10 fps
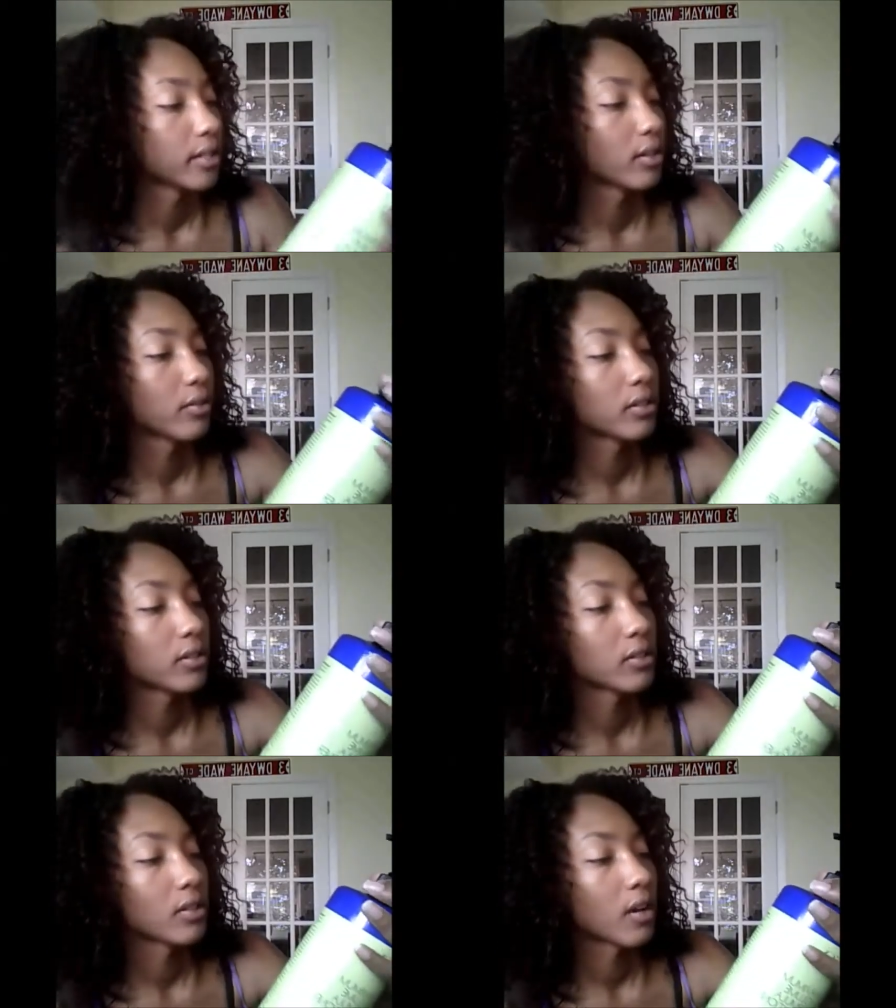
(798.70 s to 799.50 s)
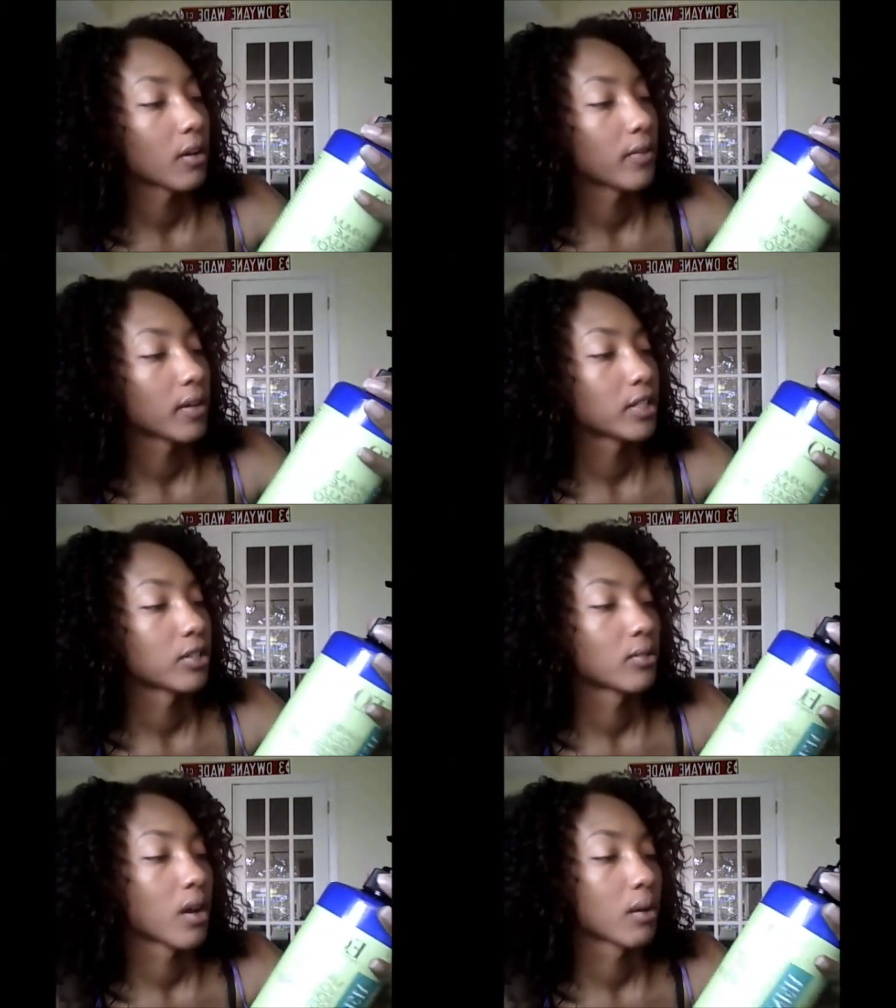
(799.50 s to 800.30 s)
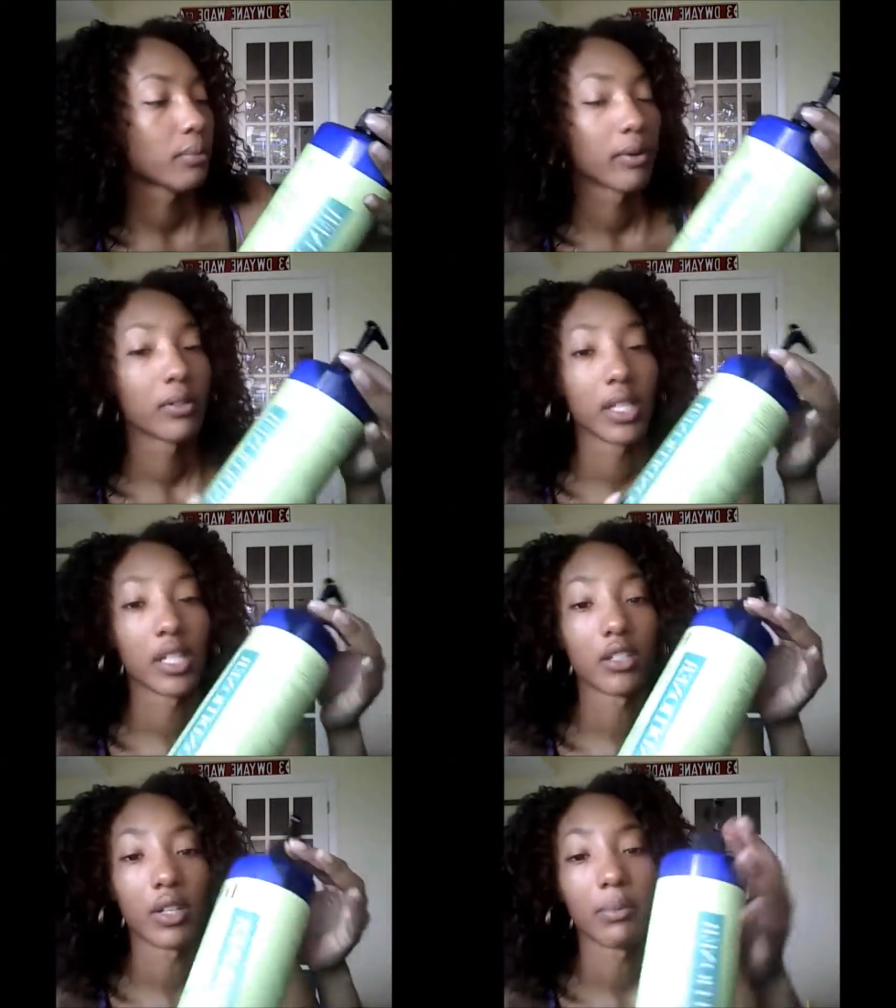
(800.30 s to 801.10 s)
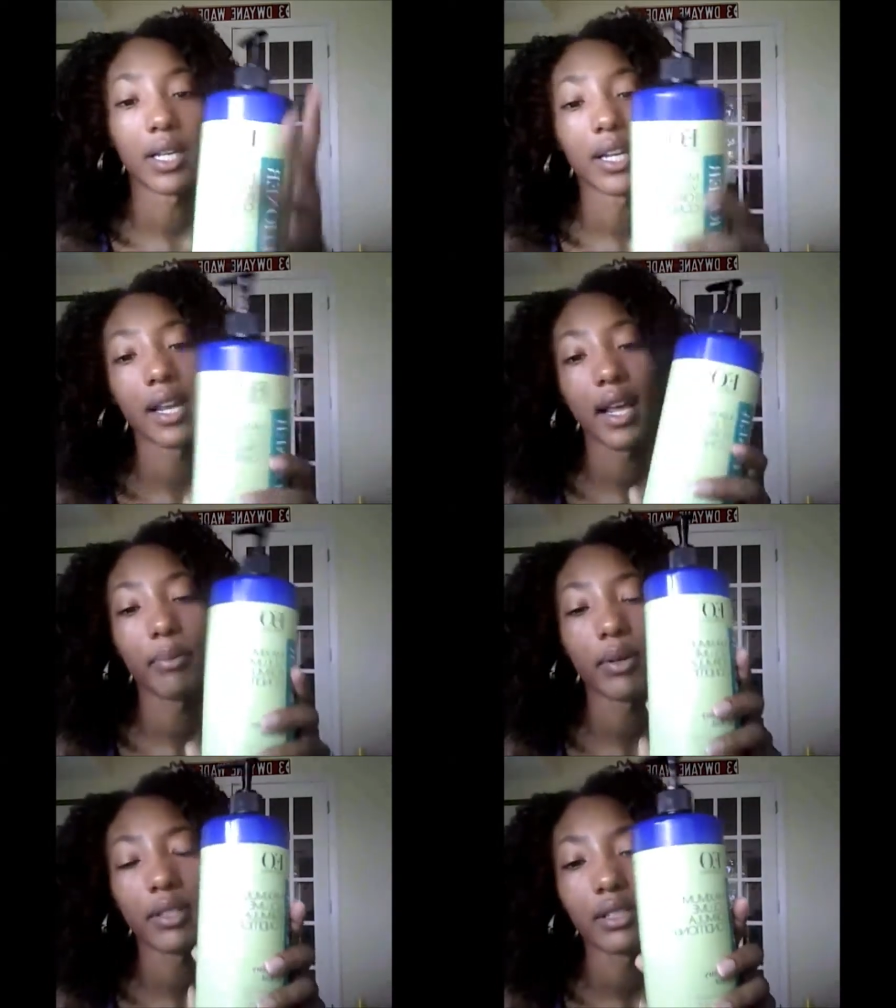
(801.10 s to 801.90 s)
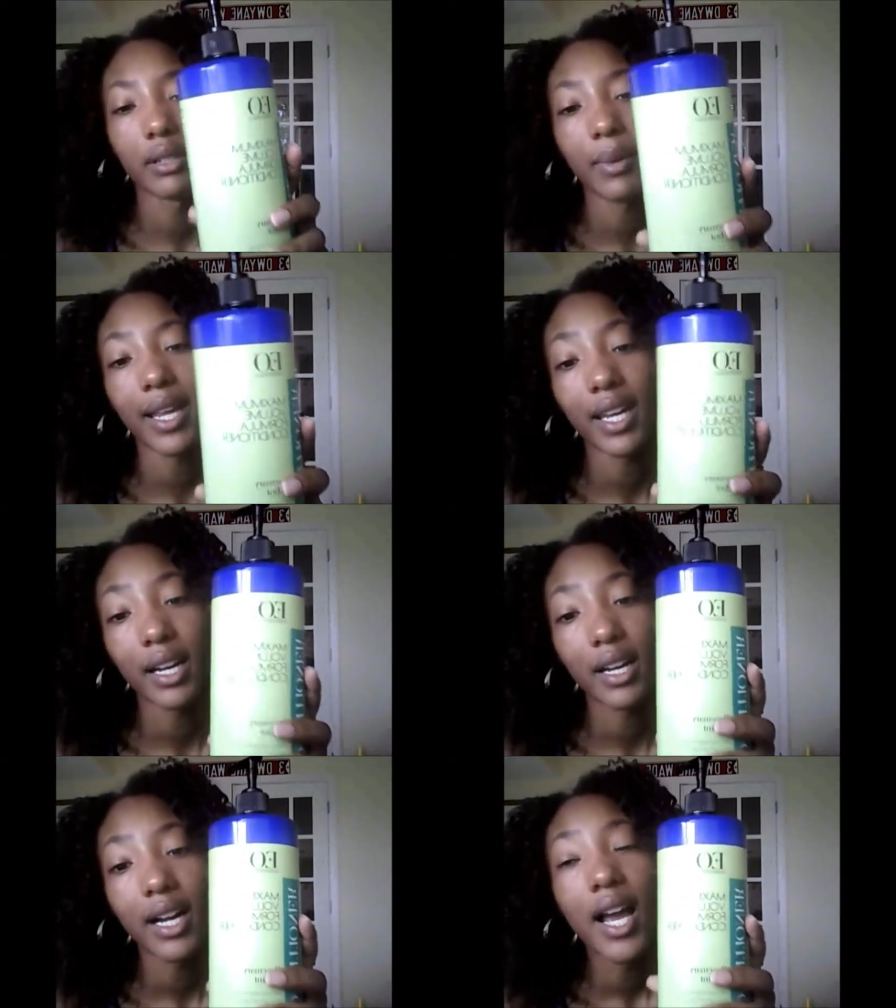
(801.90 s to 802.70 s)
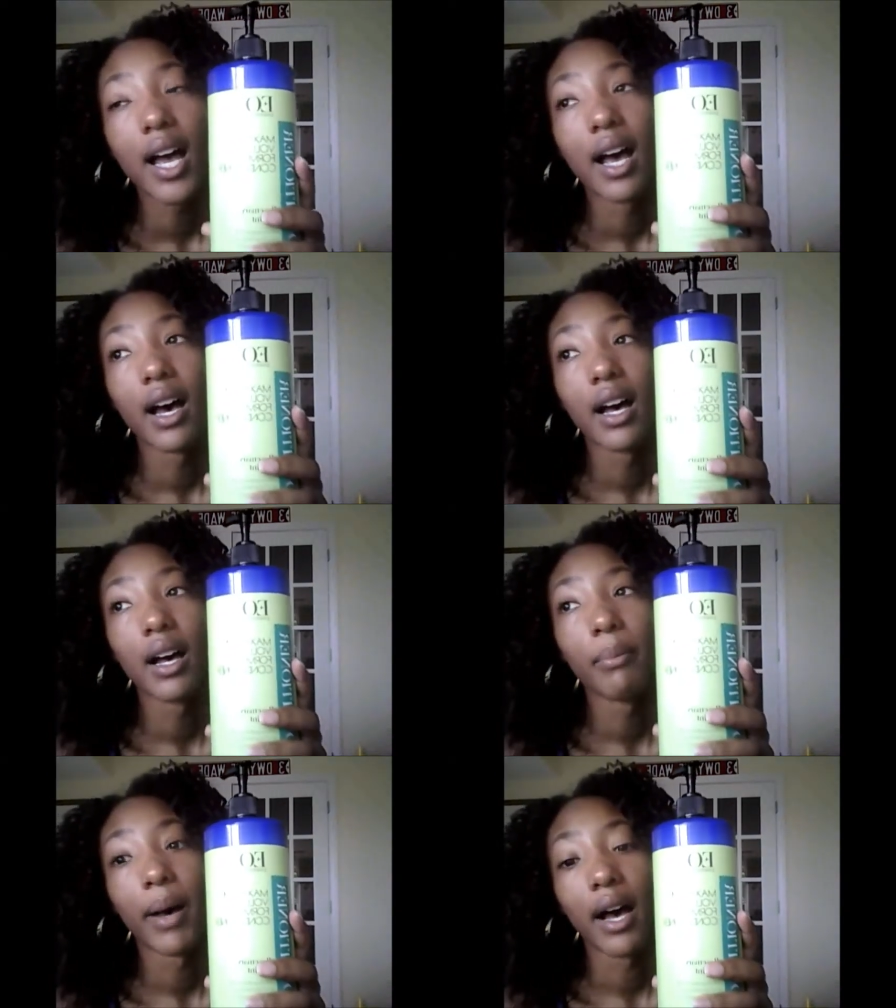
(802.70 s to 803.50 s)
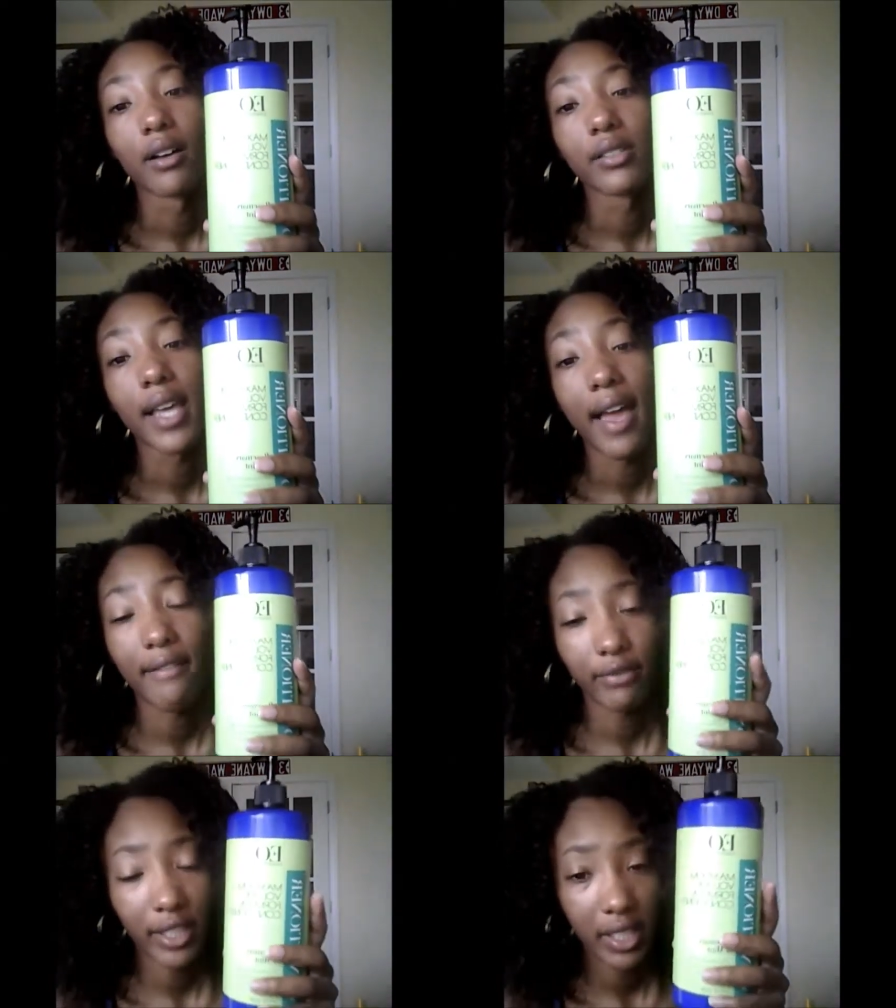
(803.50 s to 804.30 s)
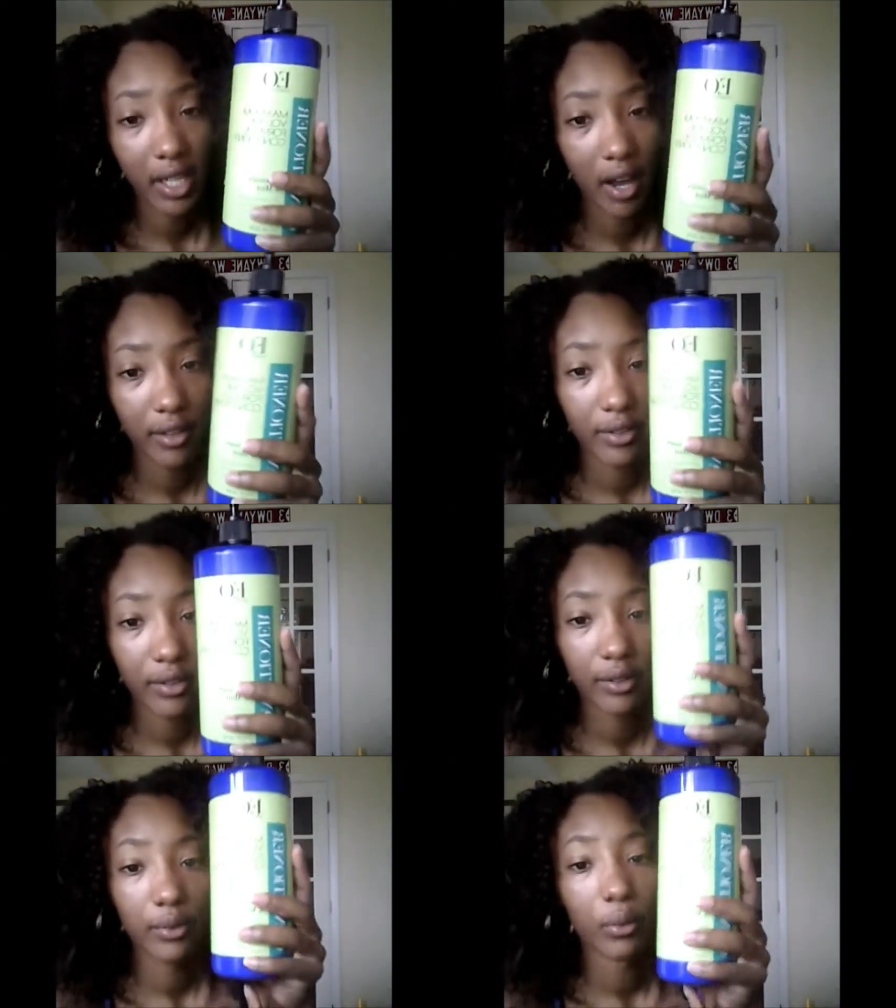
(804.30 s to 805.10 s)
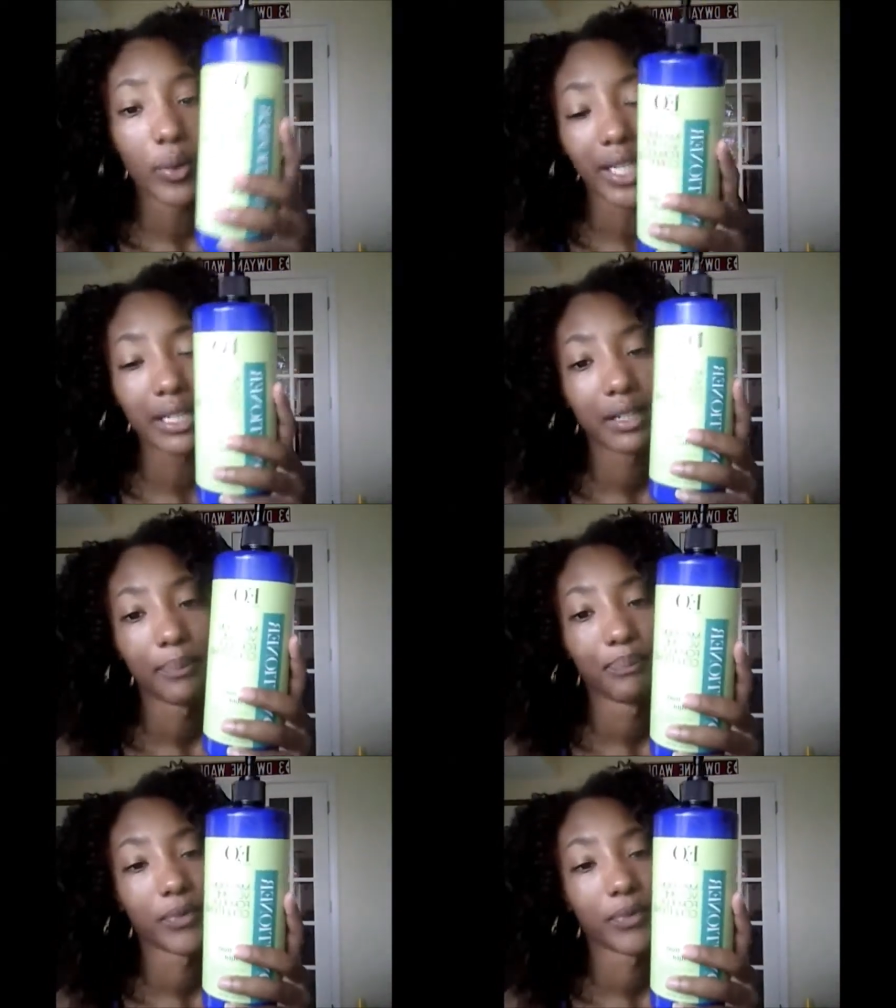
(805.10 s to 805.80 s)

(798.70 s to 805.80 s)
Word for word: So this is a, a, very strong protein treatment and I put this in my hair uh, about every other week.